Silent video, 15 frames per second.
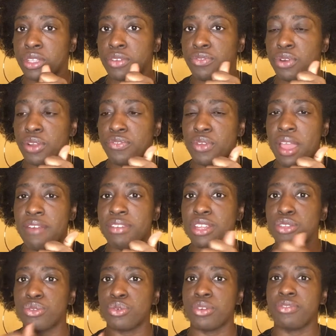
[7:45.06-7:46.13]
for if you have
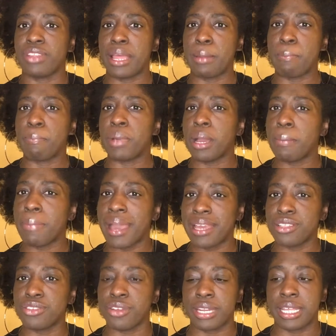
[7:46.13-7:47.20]
any sort of like bug
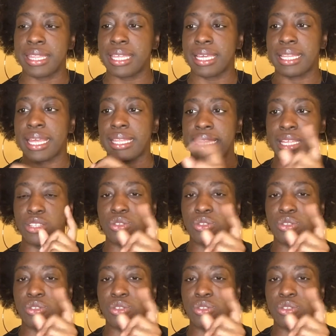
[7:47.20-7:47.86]
bites or anything like that.